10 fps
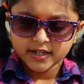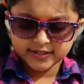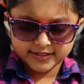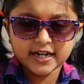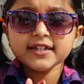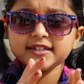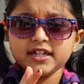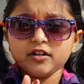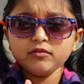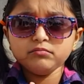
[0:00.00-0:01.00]
it stays
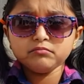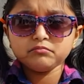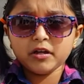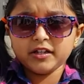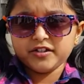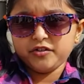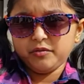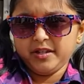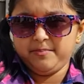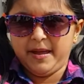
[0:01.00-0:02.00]
still unless you
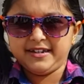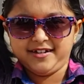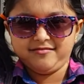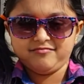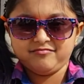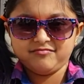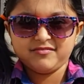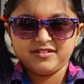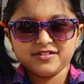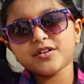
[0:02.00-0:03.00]
really bend it.
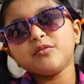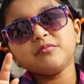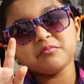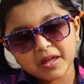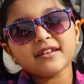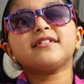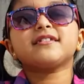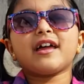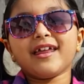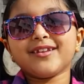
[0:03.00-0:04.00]
So that's
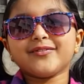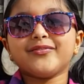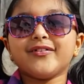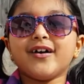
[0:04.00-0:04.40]
kind of